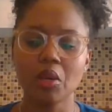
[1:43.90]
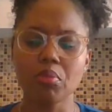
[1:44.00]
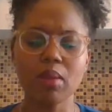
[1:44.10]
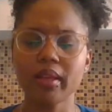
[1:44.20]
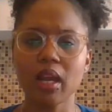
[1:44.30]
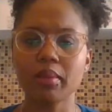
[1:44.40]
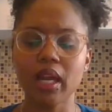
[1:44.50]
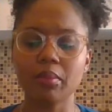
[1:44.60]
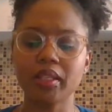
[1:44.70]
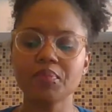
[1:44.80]

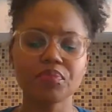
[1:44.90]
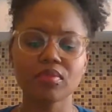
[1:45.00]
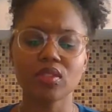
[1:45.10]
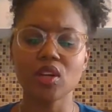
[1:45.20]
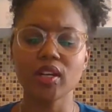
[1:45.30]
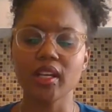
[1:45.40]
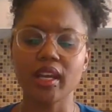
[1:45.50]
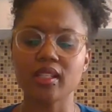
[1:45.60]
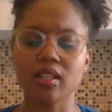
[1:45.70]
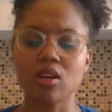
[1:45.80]
Probably 30
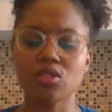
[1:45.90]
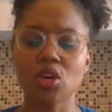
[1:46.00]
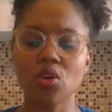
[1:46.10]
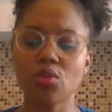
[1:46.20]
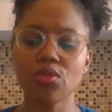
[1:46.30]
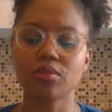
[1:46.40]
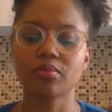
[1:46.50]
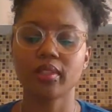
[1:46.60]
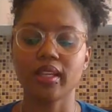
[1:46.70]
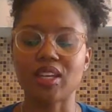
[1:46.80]
days all told,
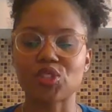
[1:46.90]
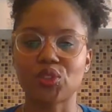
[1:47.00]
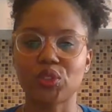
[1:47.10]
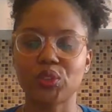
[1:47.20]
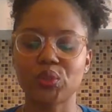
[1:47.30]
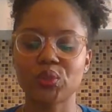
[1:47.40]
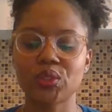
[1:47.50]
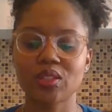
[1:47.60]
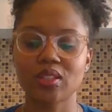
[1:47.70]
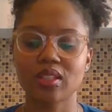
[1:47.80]
answered the
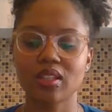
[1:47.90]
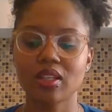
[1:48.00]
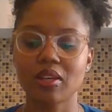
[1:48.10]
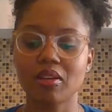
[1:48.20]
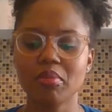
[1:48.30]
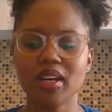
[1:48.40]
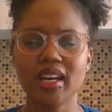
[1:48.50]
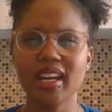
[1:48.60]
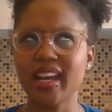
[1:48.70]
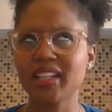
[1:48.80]
goose. But
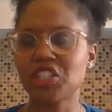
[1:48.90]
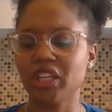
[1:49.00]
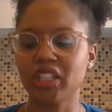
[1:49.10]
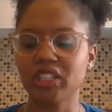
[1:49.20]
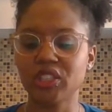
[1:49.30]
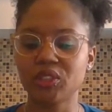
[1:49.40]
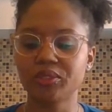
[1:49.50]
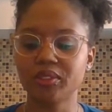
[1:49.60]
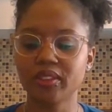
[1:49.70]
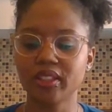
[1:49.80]
I cheat a little.
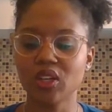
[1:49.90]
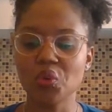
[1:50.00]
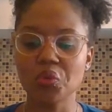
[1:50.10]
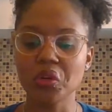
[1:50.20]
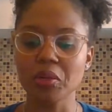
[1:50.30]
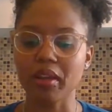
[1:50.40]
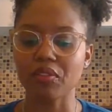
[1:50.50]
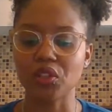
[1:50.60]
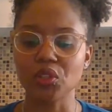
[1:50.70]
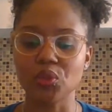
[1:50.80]
On warm
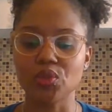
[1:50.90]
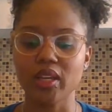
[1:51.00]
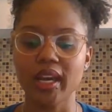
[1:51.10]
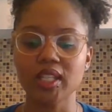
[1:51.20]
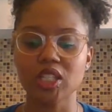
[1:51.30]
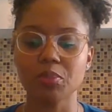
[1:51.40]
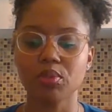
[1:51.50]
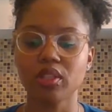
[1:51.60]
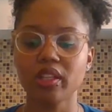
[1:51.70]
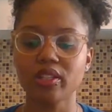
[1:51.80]
afternoons, I just
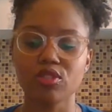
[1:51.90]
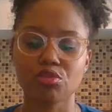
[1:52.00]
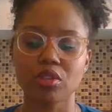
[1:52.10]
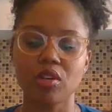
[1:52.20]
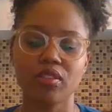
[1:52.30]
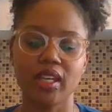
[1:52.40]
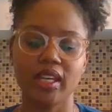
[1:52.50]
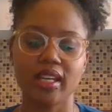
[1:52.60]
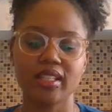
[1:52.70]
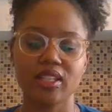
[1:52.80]
pull a little straw of
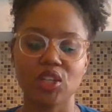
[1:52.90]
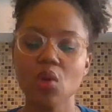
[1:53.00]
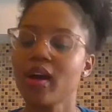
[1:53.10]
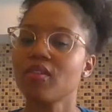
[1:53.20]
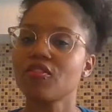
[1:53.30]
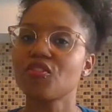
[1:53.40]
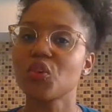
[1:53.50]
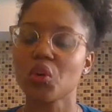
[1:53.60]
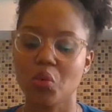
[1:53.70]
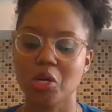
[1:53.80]
the eggs and go out
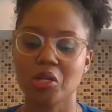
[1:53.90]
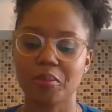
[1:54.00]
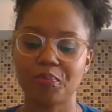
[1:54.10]
for a walk.